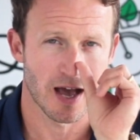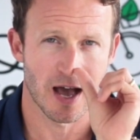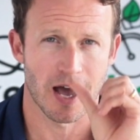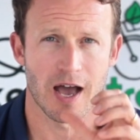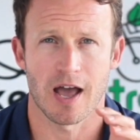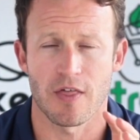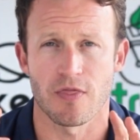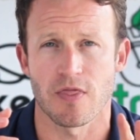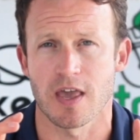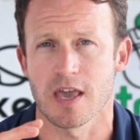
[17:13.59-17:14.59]

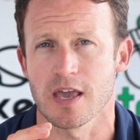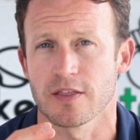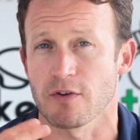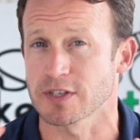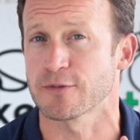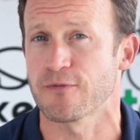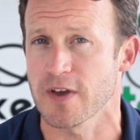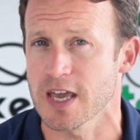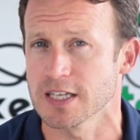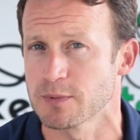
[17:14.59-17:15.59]
There is a
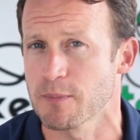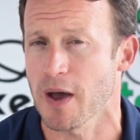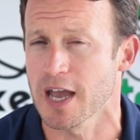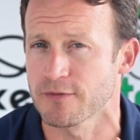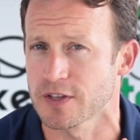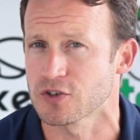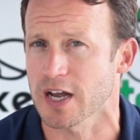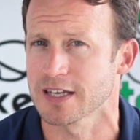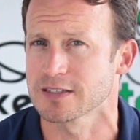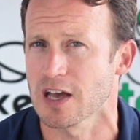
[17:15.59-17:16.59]
fee to be paid for the
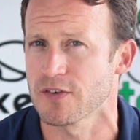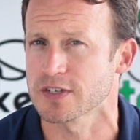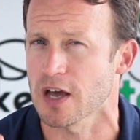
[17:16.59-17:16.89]
tracking service.